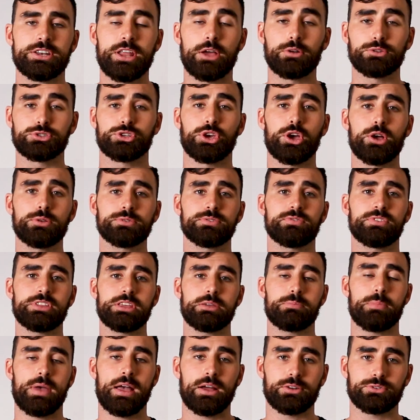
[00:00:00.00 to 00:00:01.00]
Now in terms of
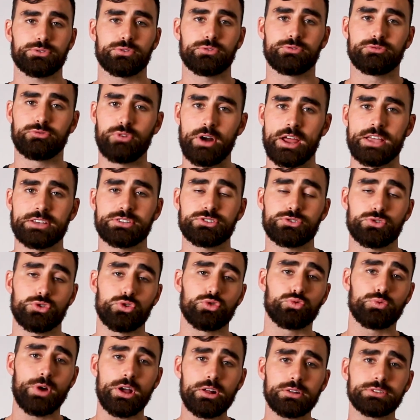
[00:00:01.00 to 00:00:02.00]
the amount of rest
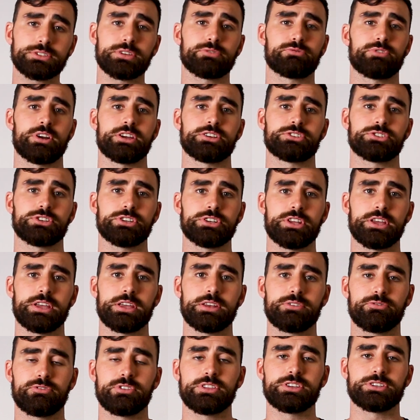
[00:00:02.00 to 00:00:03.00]
or relative rest you
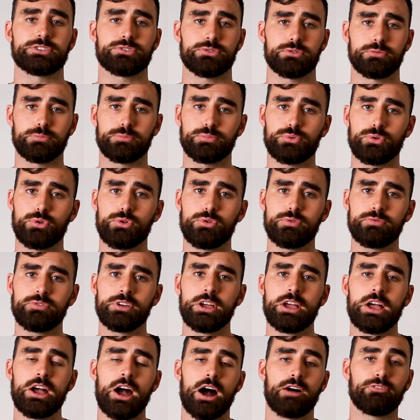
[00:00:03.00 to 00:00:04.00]
need for this to improve,
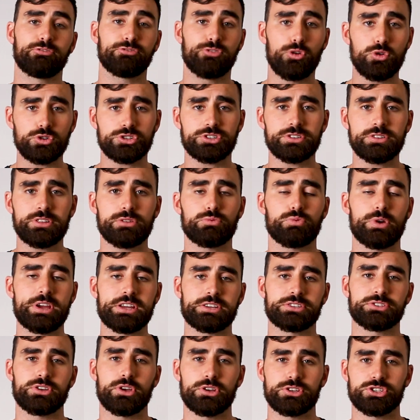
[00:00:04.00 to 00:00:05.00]
unfortunately the
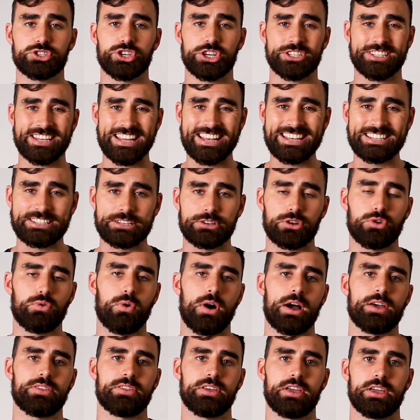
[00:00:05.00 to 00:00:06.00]
research just isn't
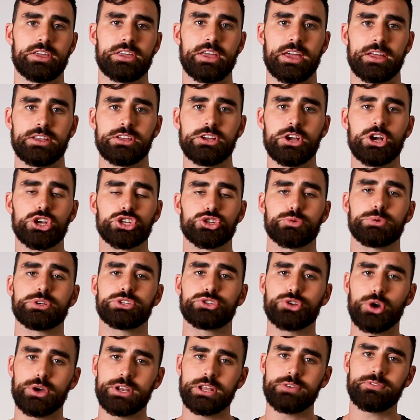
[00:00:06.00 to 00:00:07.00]
quite there yet. So we
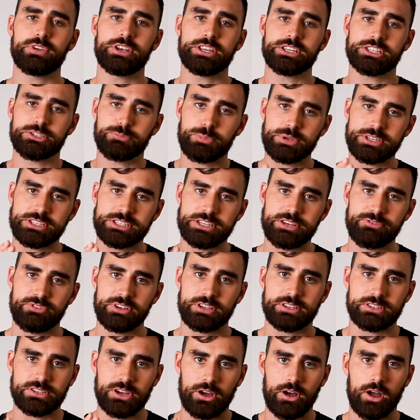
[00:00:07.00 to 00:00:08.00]
don't have any
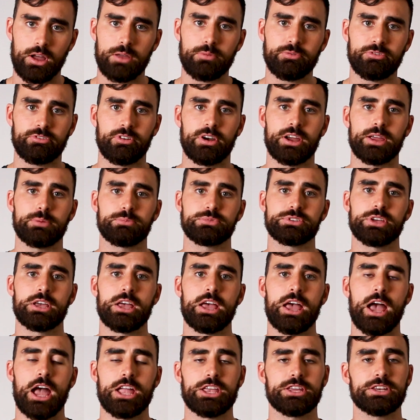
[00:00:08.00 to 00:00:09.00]
specific time frames
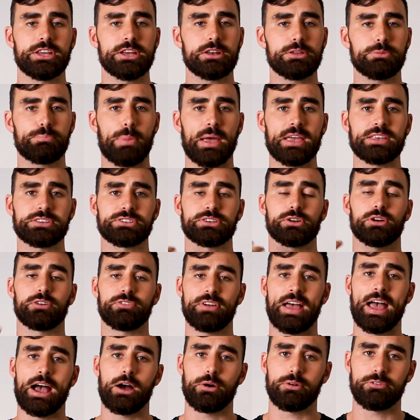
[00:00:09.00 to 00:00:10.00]
and you need to base it
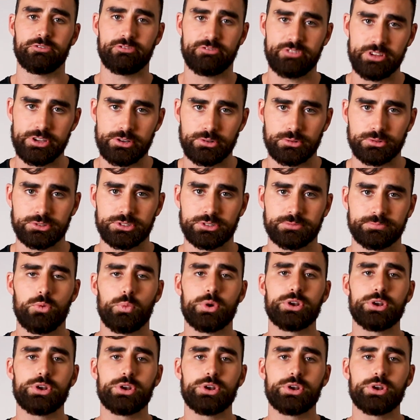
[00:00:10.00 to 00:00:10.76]
off how it feels.